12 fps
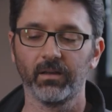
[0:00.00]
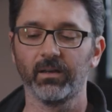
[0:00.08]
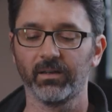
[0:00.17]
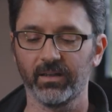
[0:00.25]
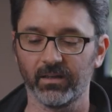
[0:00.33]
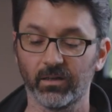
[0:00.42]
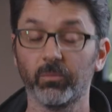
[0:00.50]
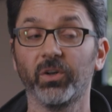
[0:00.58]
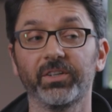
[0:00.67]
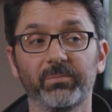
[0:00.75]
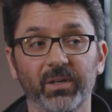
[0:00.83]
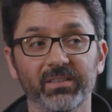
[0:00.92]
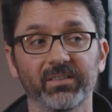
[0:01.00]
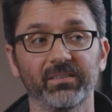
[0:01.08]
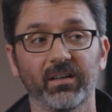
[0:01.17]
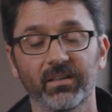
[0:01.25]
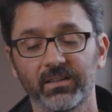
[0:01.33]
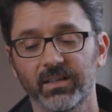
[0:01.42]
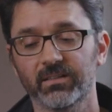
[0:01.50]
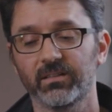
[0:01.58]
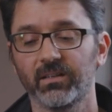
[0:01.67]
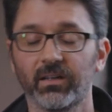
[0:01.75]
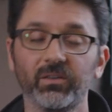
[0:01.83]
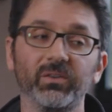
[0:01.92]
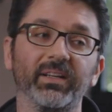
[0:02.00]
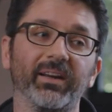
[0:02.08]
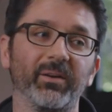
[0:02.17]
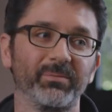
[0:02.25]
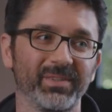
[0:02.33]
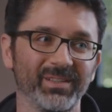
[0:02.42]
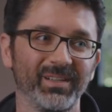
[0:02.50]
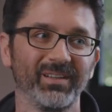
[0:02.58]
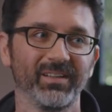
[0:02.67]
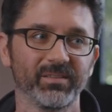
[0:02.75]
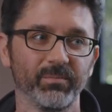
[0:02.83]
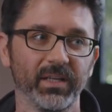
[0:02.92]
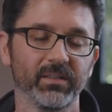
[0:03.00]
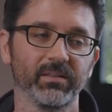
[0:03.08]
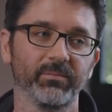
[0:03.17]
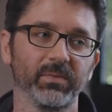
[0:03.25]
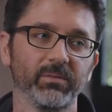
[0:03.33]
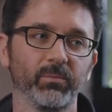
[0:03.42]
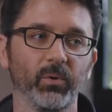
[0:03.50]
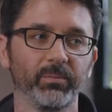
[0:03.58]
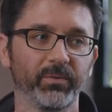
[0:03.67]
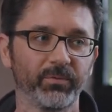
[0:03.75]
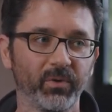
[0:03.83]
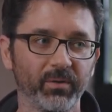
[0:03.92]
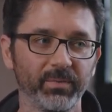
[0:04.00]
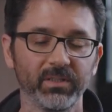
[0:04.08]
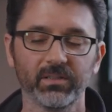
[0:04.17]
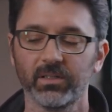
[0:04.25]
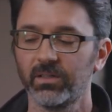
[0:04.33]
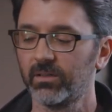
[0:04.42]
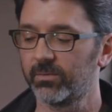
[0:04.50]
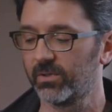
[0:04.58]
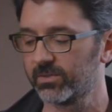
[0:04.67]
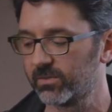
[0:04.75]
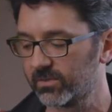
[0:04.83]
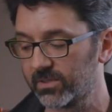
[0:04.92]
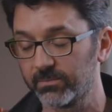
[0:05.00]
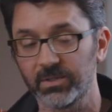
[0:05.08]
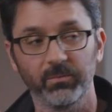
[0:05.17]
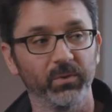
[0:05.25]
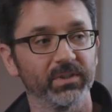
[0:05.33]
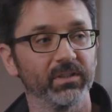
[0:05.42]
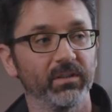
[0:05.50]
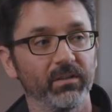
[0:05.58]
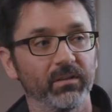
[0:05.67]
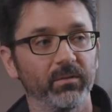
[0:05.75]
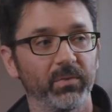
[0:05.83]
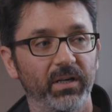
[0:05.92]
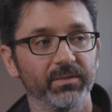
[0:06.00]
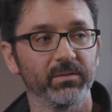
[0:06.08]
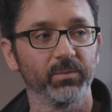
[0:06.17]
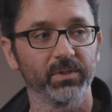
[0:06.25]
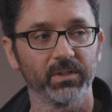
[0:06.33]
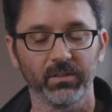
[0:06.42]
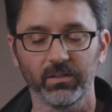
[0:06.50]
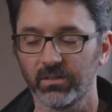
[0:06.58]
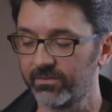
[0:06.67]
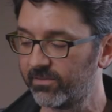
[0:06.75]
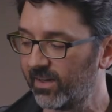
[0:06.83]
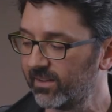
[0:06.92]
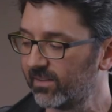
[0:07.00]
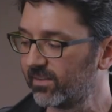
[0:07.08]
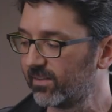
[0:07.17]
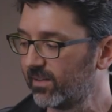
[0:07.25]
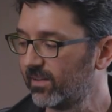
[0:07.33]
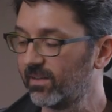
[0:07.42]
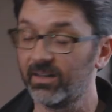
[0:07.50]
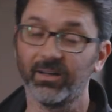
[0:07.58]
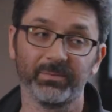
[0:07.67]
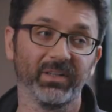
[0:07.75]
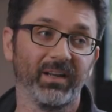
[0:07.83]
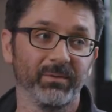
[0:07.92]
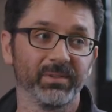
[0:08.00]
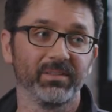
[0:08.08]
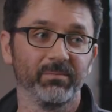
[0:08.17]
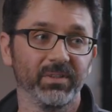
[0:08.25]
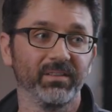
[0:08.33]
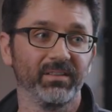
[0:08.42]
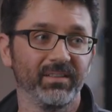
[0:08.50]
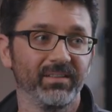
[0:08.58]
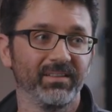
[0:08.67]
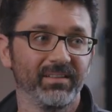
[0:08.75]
And again, our multi-process architecture not only helped us make something more performant, but also something more secure, a browser more secure. And finally, it helped a lot with stability.